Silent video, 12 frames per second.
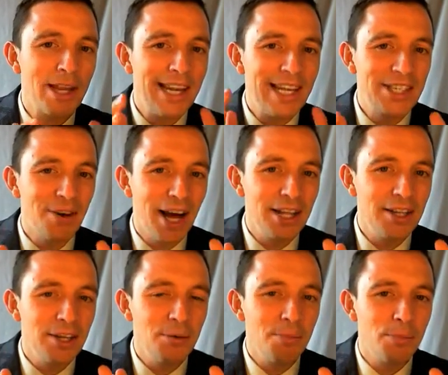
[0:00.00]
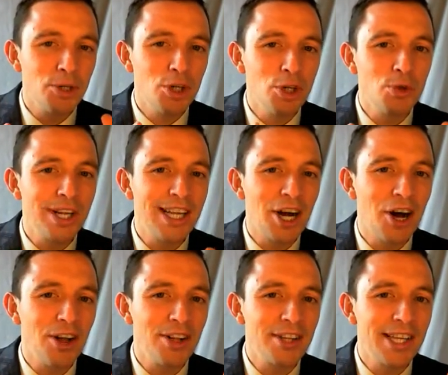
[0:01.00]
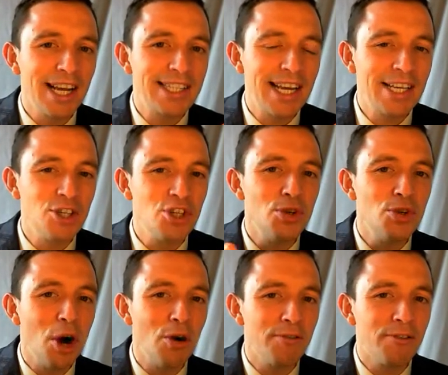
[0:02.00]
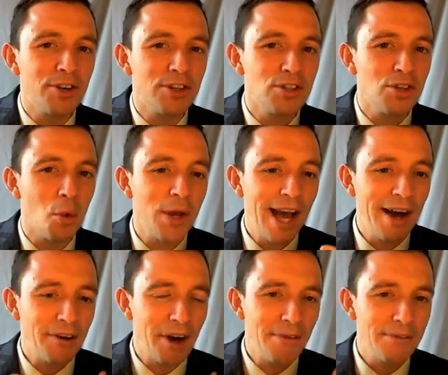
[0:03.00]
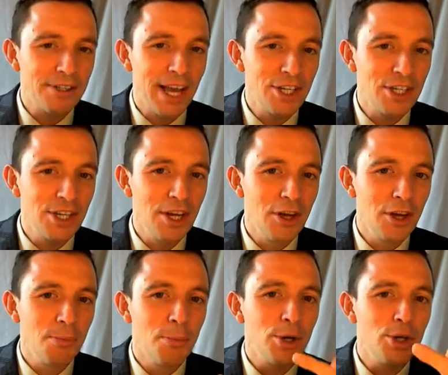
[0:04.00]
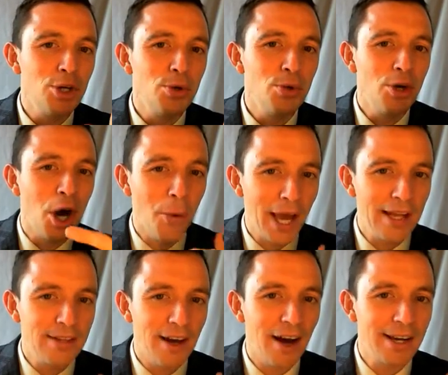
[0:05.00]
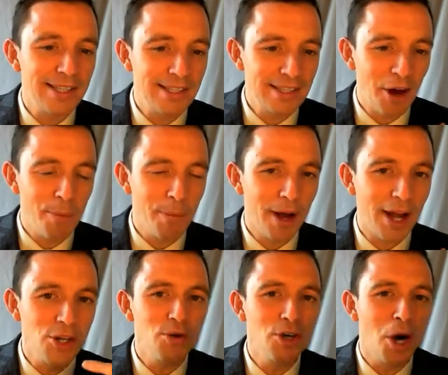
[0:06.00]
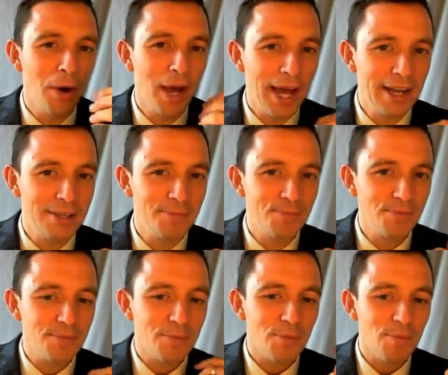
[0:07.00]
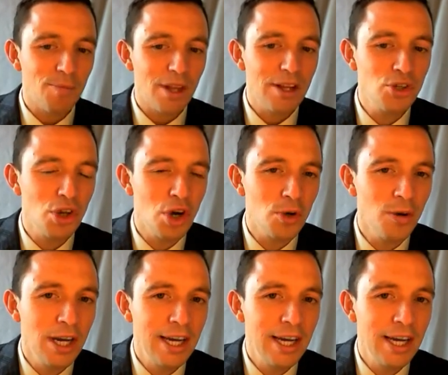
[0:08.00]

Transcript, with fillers: literal but usually the context is you go first so we have a conversation but you go ahead I stop and you go ahead so